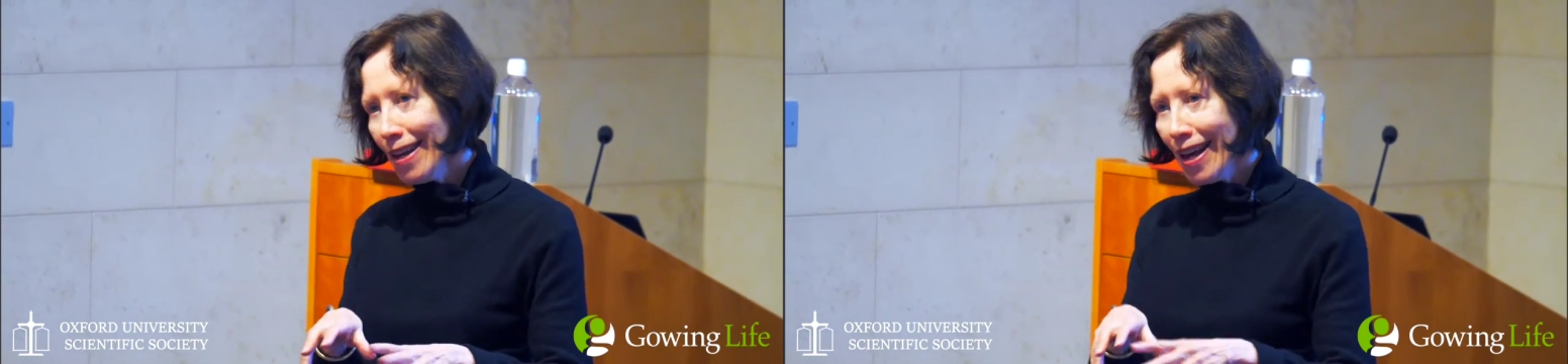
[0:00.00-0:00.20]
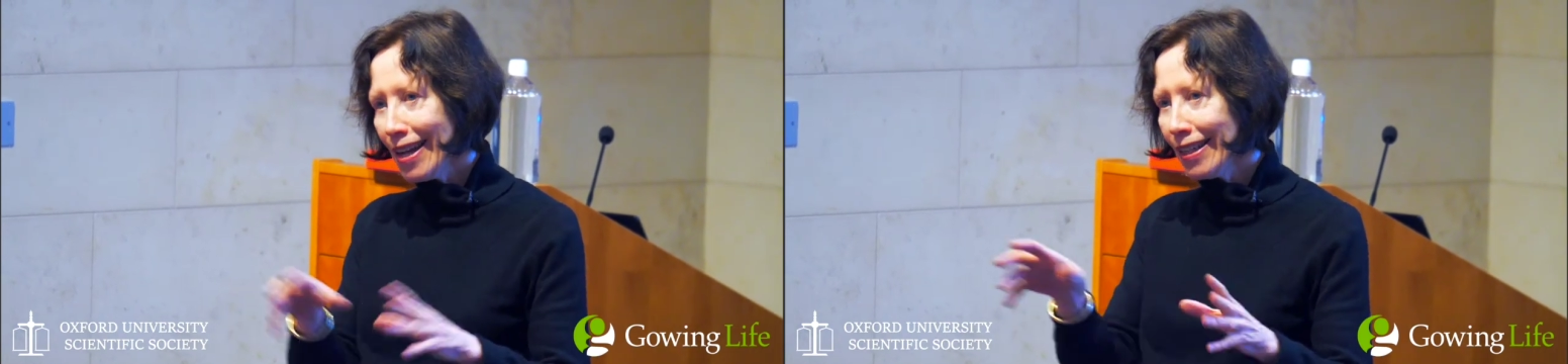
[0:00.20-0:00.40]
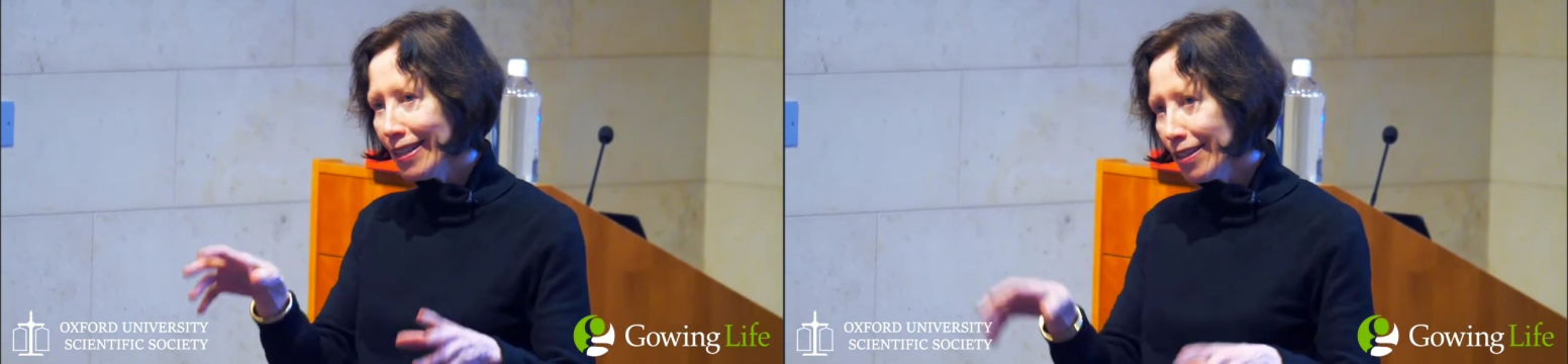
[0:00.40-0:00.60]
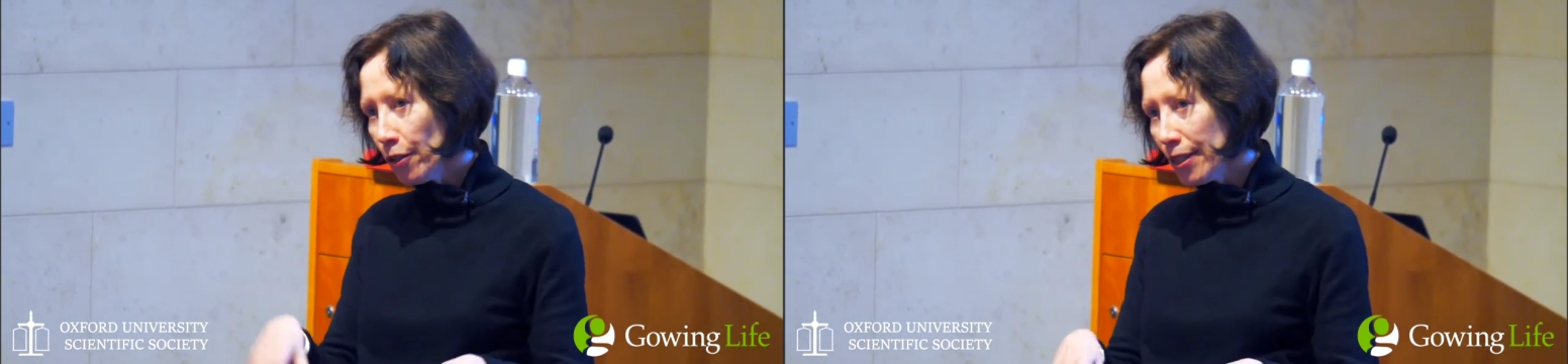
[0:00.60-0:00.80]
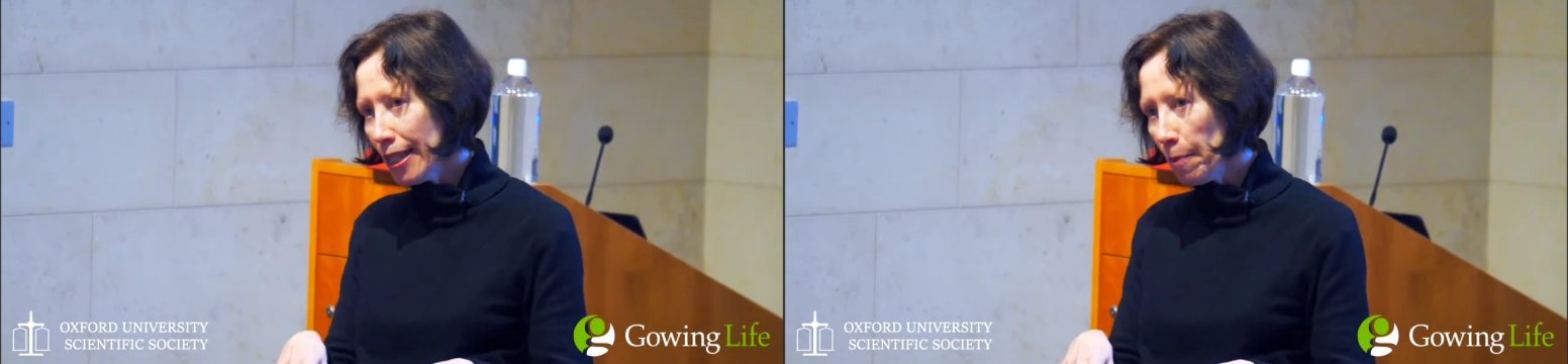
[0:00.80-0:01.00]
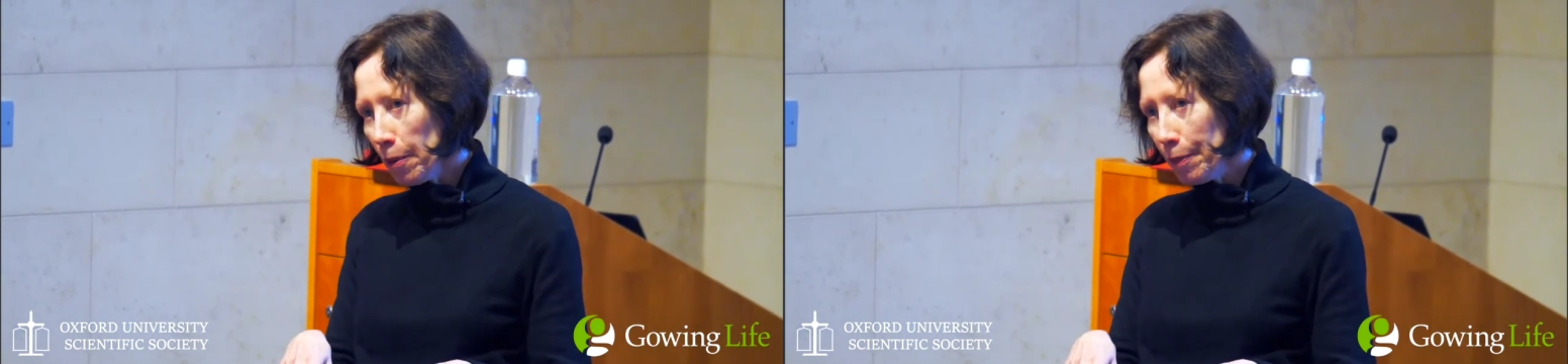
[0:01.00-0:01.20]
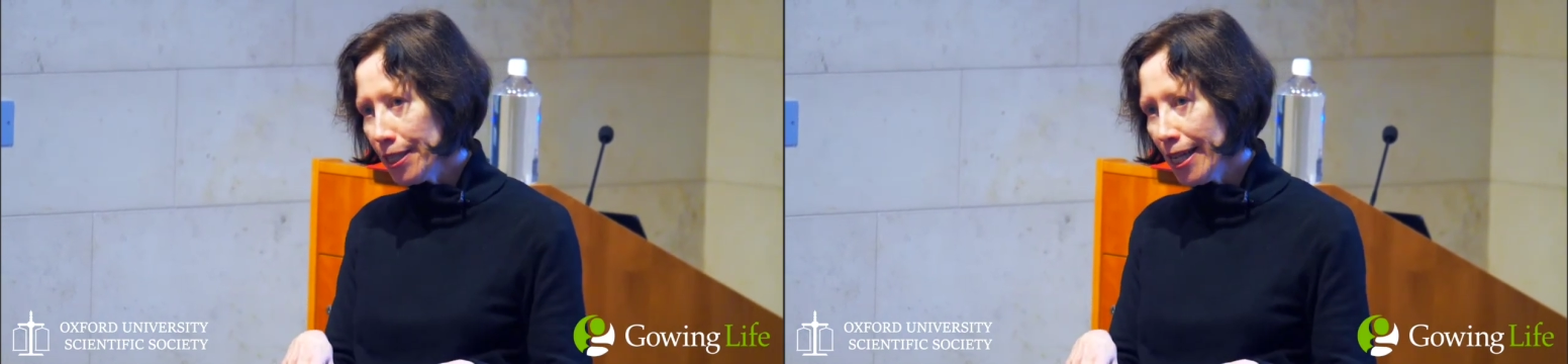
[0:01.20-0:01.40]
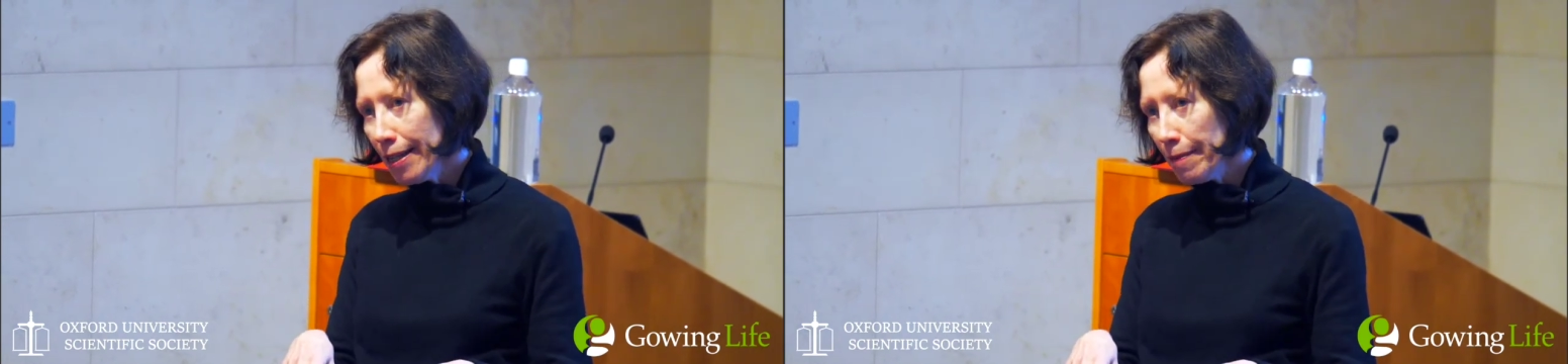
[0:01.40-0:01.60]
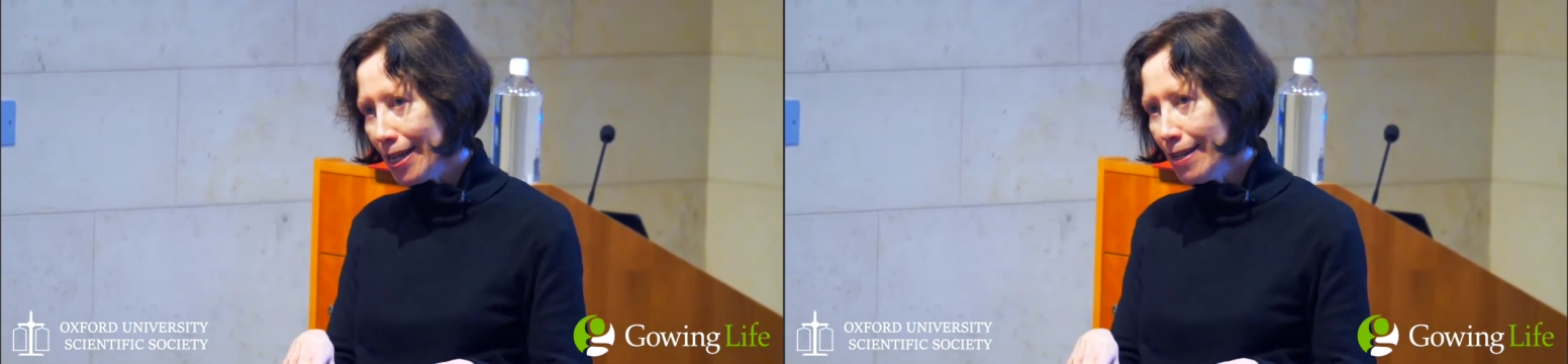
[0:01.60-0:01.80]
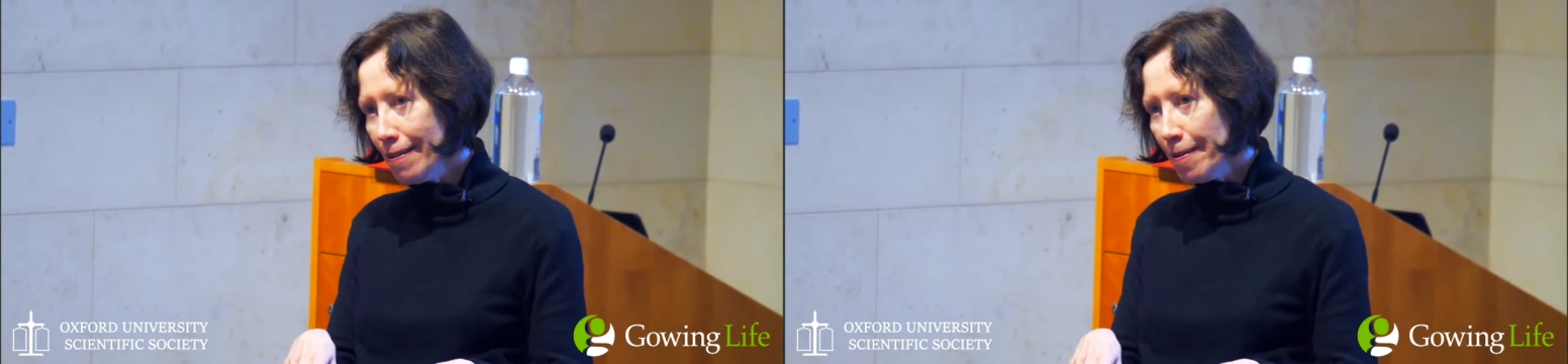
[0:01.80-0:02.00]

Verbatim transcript: any sort of supplement anyway.